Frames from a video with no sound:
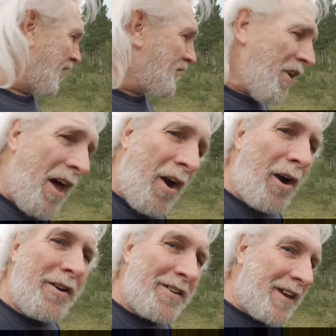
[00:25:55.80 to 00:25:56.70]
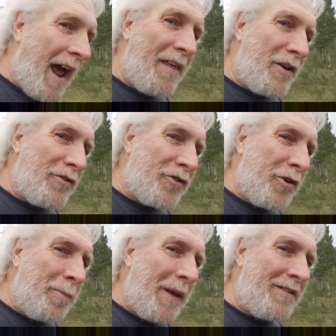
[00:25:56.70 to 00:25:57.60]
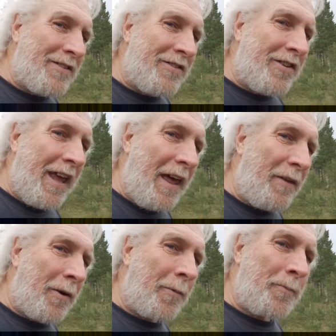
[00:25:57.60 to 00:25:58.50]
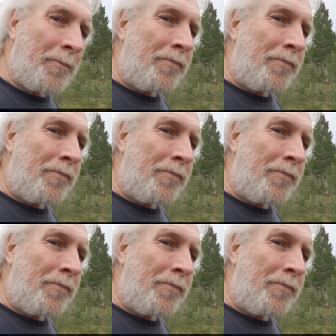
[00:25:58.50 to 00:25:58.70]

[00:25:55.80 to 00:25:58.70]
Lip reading: It's not hard to tie those two pieces together.